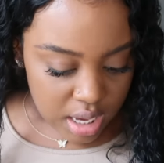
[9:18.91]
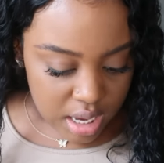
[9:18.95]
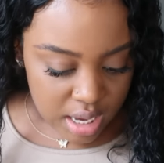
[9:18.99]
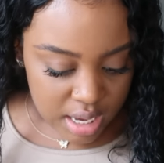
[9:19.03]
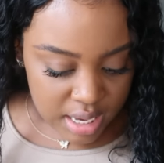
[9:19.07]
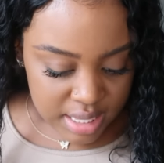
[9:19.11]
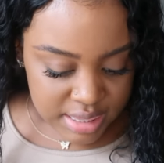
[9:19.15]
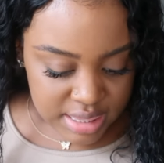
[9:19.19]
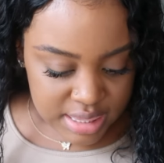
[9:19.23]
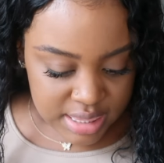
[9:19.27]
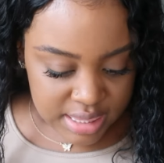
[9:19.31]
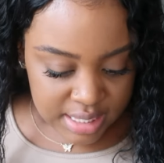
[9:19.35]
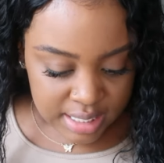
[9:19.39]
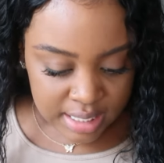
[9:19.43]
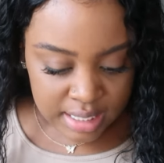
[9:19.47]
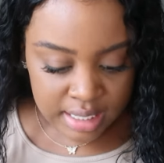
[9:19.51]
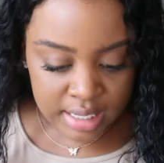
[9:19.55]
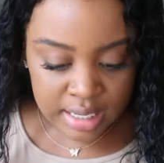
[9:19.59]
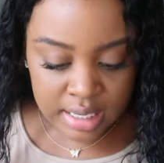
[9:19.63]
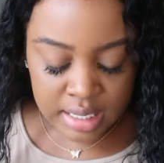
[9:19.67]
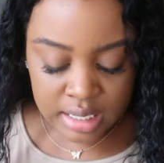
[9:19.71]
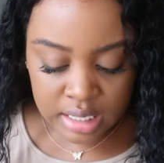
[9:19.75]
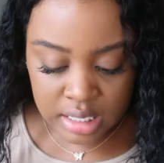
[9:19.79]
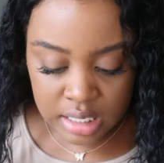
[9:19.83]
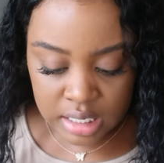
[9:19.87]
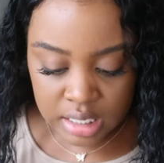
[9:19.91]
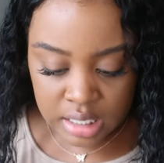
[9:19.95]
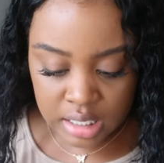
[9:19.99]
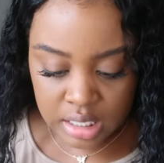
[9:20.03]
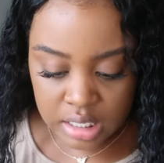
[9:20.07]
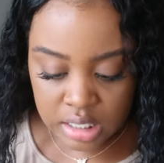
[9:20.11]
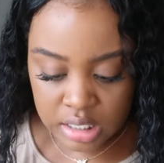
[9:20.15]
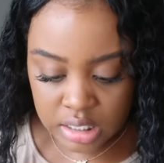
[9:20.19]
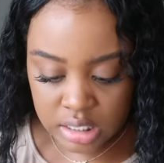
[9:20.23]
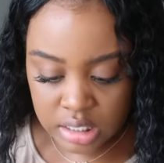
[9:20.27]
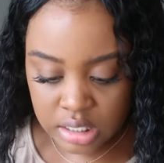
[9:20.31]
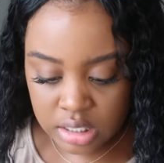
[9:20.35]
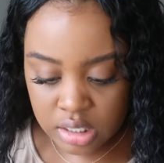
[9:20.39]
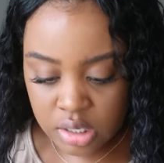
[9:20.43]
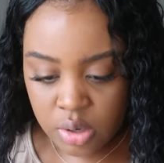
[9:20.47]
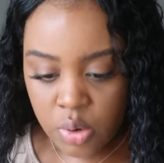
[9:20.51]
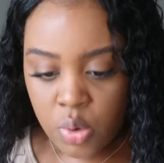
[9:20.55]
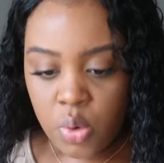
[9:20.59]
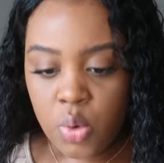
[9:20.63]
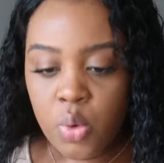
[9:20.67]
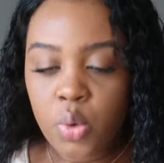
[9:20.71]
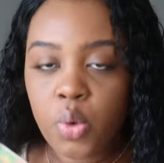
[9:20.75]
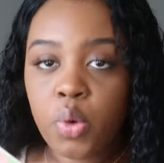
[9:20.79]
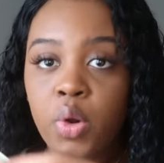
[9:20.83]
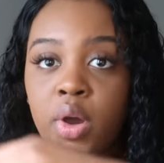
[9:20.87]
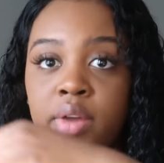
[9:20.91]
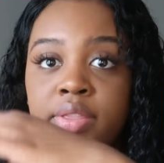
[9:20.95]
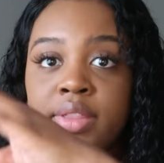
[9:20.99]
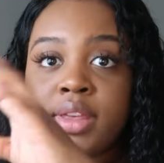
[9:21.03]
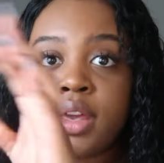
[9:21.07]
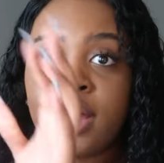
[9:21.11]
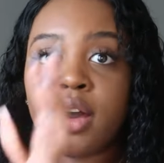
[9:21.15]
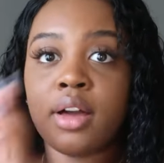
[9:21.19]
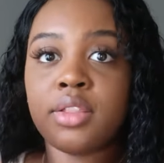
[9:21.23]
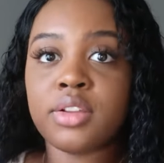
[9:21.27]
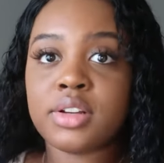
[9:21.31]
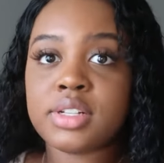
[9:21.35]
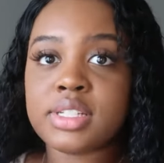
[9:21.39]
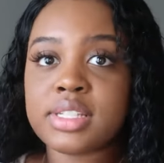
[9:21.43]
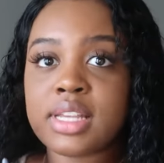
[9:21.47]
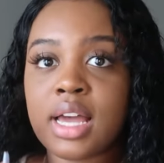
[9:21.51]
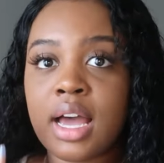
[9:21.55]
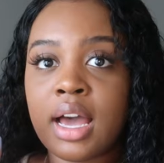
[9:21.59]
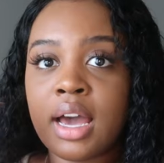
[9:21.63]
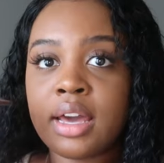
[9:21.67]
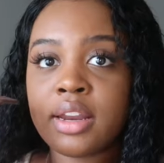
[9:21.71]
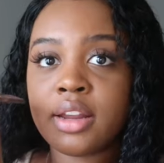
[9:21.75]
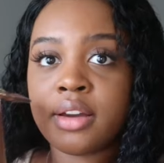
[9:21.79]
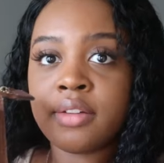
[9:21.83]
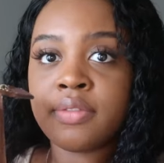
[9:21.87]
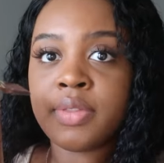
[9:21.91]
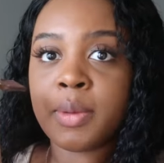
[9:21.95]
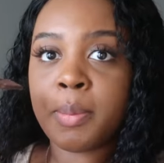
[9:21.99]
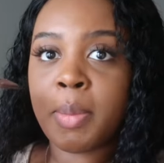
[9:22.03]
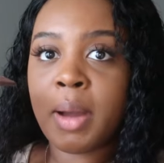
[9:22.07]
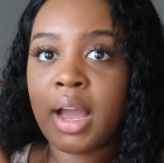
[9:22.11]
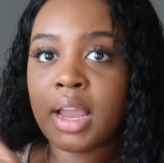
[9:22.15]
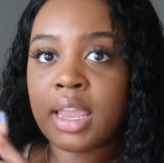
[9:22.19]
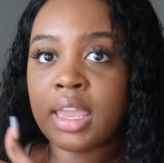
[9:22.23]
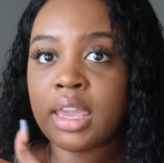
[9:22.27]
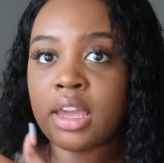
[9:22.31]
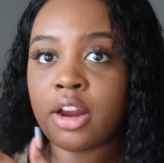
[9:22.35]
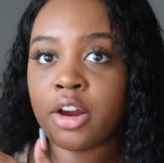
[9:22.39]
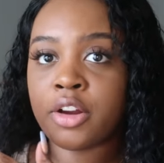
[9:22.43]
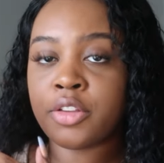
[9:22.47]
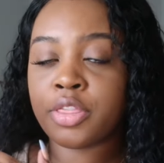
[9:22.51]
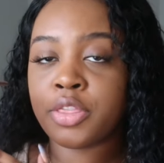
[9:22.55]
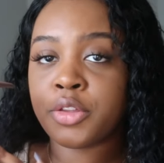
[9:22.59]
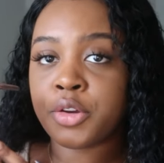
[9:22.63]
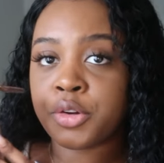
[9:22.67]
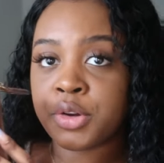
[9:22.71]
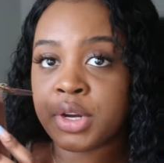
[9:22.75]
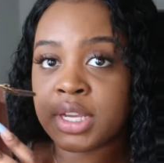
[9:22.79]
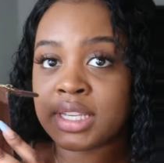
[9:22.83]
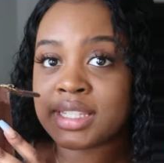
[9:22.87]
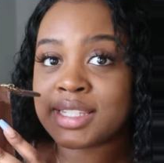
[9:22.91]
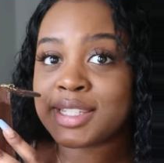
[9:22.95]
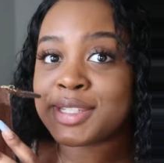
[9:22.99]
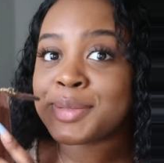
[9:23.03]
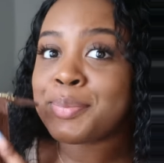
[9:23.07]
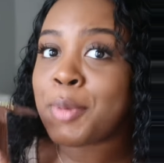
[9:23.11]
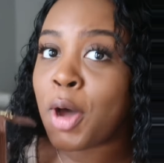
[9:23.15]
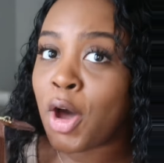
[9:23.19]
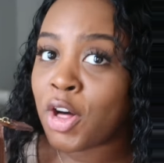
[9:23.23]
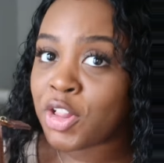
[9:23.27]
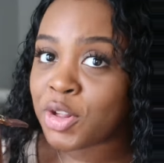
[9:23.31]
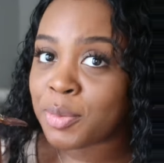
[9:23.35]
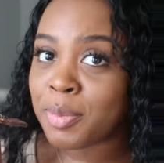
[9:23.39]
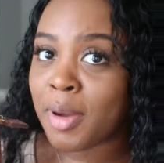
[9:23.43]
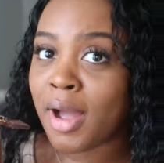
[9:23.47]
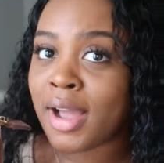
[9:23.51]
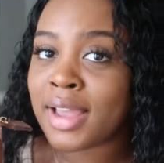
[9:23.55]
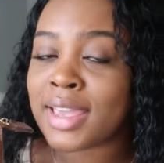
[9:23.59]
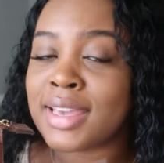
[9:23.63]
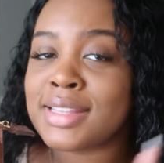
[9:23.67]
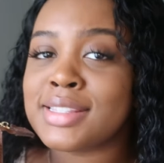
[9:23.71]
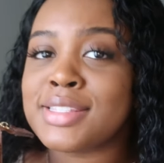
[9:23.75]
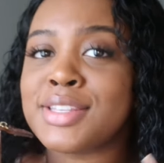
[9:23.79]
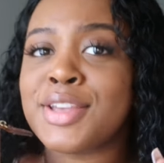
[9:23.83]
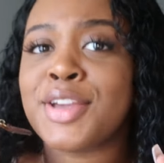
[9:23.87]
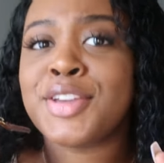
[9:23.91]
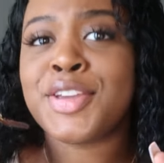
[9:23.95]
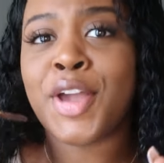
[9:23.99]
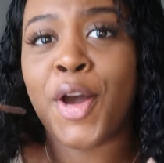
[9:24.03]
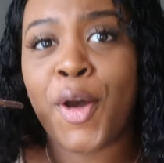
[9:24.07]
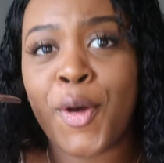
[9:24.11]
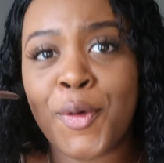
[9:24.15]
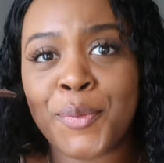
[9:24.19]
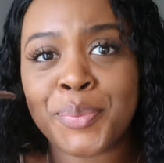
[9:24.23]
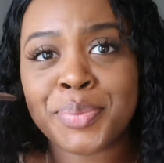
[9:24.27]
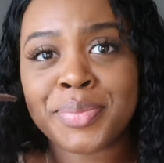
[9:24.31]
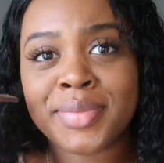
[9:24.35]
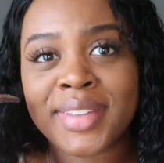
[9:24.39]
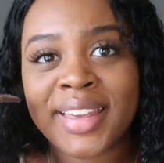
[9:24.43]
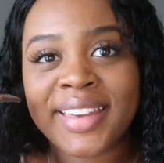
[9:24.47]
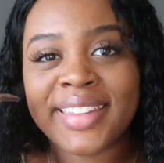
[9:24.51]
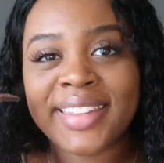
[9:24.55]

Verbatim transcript: and then on the other side of the pocket are three smaller pockets y'all